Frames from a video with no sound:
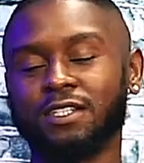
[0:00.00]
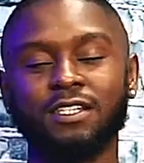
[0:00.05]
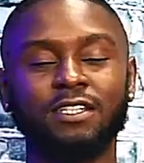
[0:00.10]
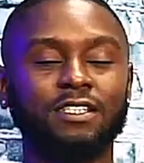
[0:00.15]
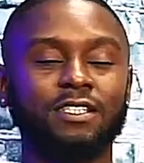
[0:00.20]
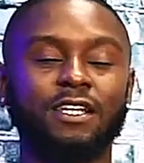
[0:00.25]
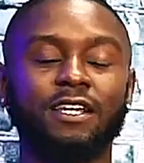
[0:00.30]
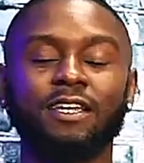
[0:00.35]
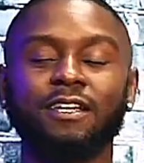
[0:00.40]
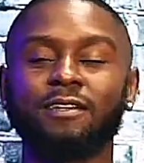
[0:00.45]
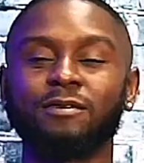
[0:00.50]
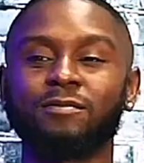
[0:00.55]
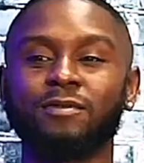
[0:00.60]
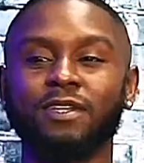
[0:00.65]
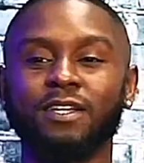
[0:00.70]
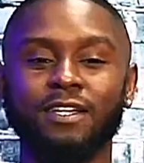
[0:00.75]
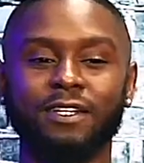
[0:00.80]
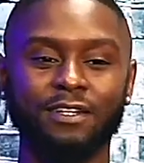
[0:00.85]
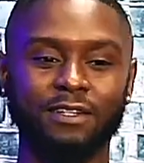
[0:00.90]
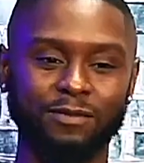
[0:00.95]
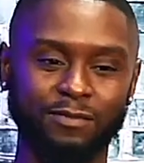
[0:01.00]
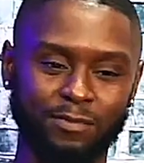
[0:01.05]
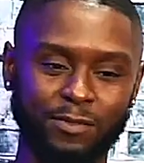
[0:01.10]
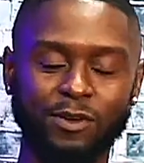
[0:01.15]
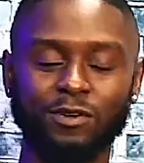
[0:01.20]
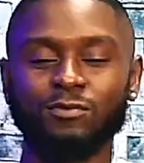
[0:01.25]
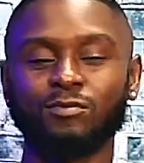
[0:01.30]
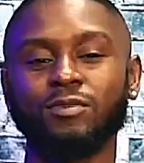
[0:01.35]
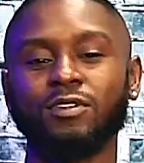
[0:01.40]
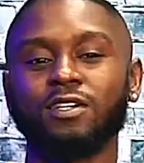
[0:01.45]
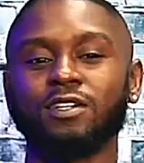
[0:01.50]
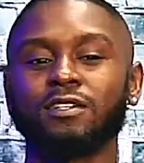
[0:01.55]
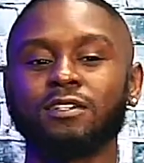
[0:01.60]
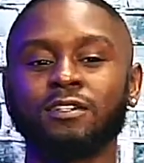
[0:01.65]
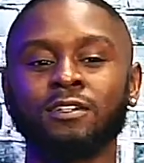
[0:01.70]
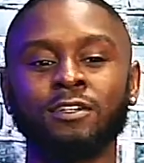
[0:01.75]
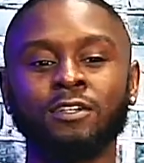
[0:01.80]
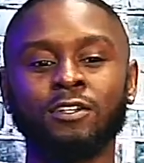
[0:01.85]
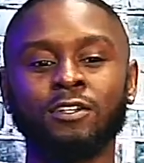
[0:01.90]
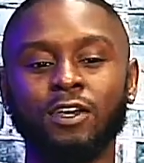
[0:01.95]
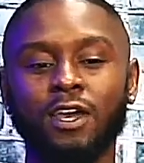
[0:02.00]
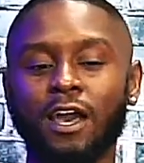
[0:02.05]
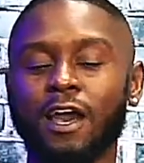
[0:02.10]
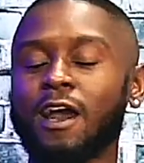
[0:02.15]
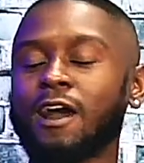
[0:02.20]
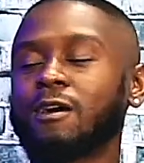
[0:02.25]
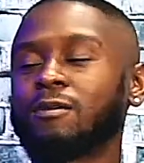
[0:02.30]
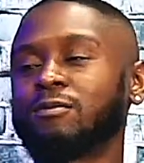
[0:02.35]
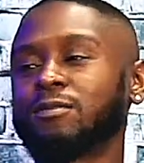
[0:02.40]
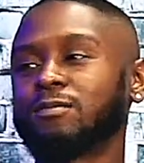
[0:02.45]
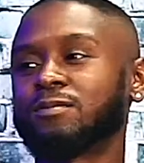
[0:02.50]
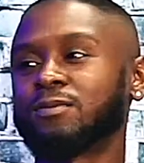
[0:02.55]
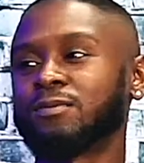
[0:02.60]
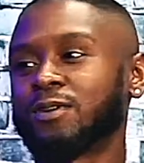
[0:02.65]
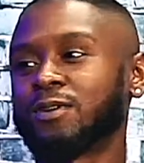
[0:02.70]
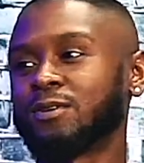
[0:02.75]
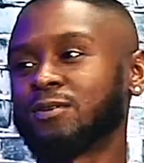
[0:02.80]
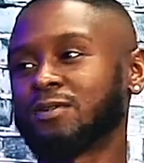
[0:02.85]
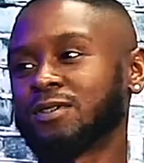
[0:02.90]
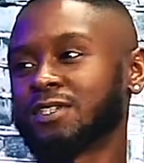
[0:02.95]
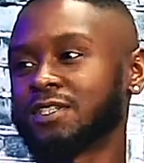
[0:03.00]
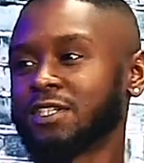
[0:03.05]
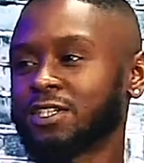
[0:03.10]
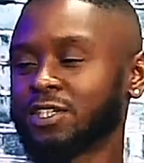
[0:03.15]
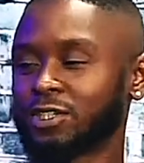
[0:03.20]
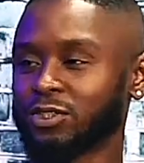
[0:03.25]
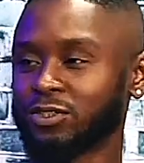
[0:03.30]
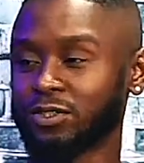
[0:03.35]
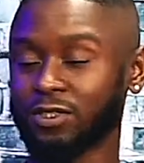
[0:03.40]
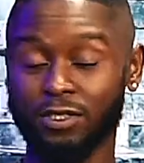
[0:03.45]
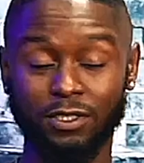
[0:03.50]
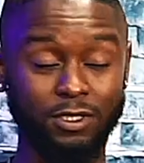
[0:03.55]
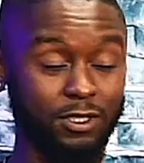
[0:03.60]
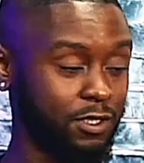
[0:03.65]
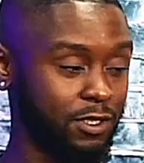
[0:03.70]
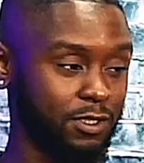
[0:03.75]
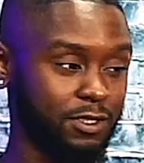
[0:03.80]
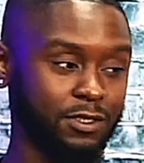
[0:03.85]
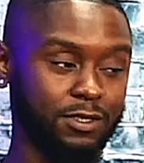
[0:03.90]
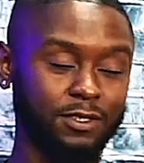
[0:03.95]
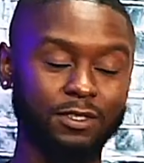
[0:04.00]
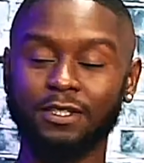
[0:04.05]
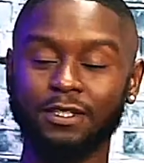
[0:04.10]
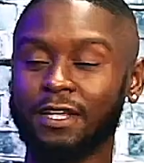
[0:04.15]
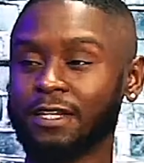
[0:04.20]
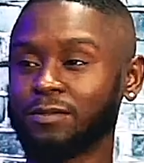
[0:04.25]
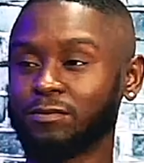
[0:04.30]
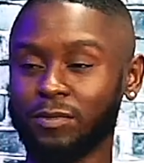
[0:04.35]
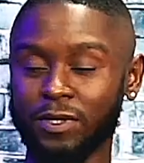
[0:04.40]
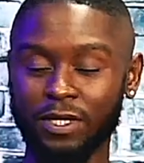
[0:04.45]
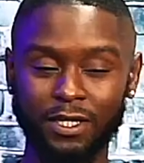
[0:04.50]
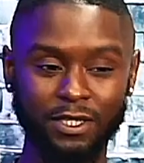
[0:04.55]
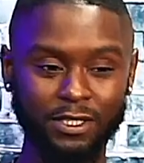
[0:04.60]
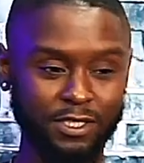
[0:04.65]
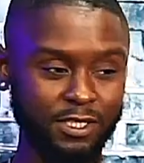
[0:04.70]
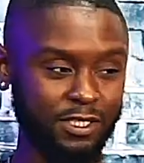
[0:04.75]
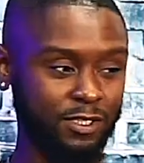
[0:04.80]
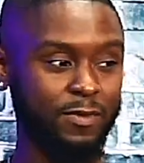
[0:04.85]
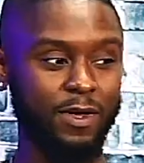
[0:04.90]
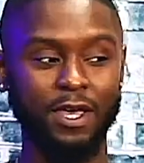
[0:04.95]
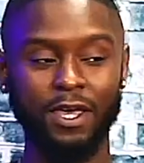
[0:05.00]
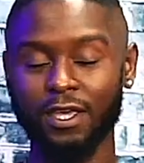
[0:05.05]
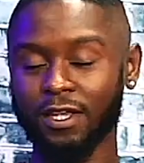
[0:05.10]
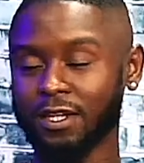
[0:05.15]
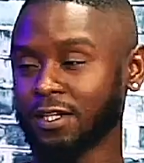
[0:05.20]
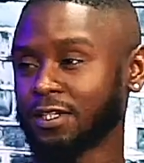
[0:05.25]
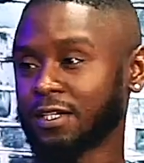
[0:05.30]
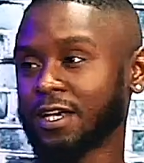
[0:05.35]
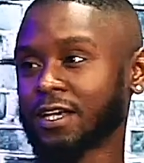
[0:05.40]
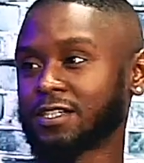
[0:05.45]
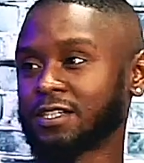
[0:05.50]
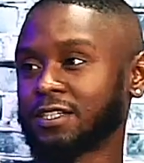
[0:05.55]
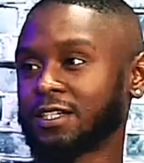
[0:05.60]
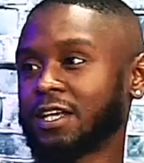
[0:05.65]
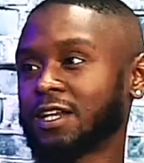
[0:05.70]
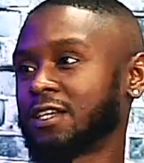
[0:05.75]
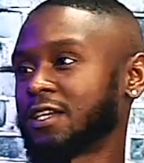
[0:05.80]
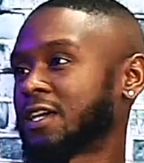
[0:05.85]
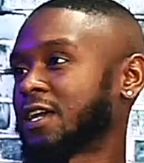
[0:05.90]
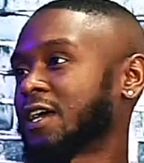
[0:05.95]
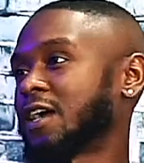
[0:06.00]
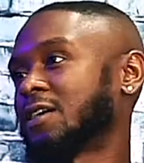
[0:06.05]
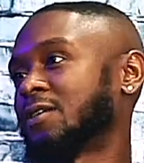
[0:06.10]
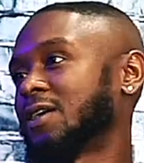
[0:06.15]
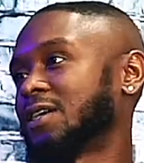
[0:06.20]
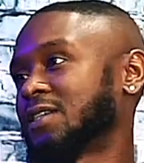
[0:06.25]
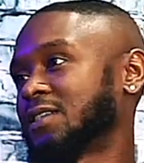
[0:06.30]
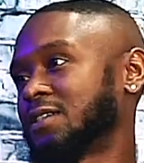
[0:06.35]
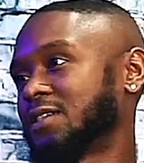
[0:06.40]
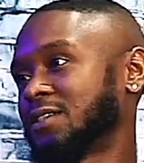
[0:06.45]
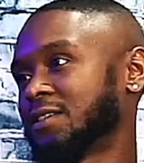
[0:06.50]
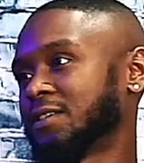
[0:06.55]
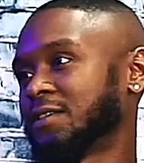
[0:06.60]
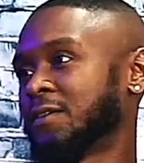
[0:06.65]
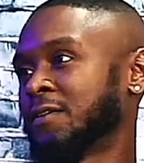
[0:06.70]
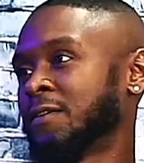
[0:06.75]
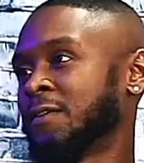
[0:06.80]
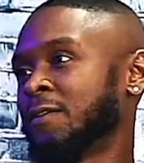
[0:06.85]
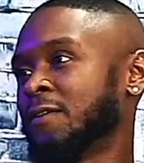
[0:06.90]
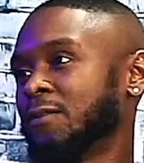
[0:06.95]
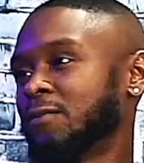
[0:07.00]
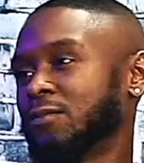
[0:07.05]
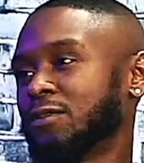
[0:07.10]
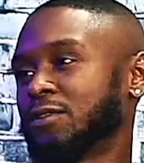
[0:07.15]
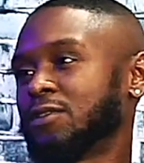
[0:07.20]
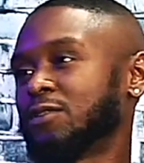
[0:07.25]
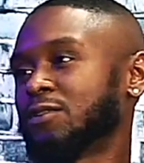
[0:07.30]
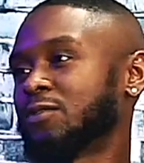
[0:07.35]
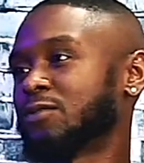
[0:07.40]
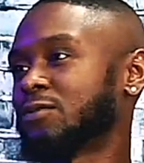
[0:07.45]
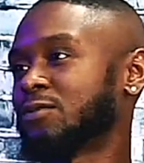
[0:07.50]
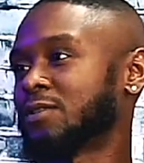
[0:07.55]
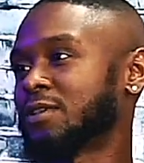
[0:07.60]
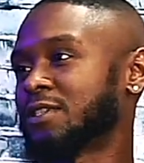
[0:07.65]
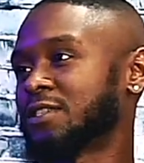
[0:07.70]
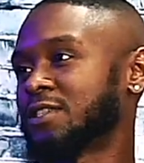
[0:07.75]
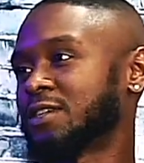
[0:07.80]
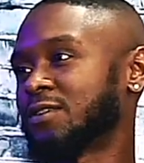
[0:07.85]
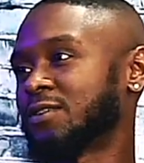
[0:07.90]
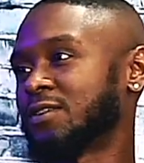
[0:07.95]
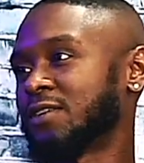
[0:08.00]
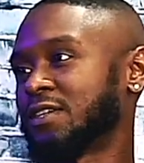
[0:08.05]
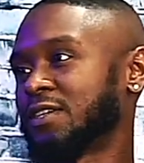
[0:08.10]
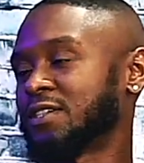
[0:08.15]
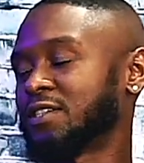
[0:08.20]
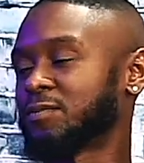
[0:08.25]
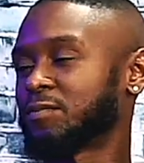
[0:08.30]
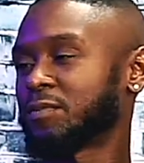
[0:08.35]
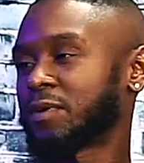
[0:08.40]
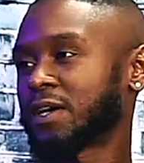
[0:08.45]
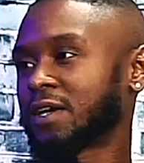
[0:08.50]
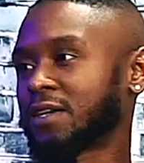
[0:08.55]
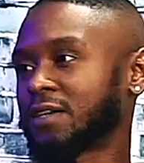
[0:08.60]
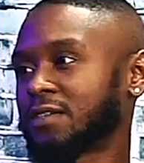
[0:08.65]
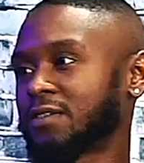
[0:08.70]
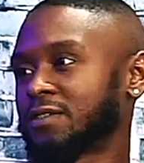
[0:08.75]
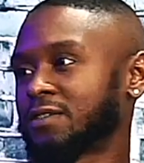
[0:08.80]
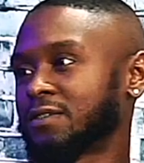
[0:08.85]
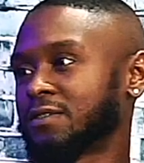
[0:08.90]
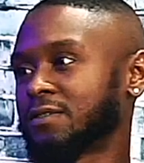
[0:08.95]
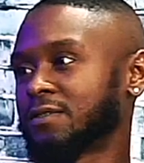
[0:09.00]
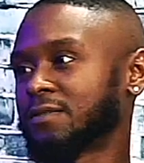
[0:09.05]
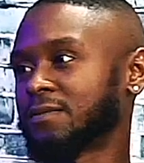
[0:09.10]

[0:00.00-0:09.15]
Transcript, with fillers: That same man in Beaumont, out up the road in the country. Look, that Benz is my eighty thousand dollar cow out there with the horns on it and spots.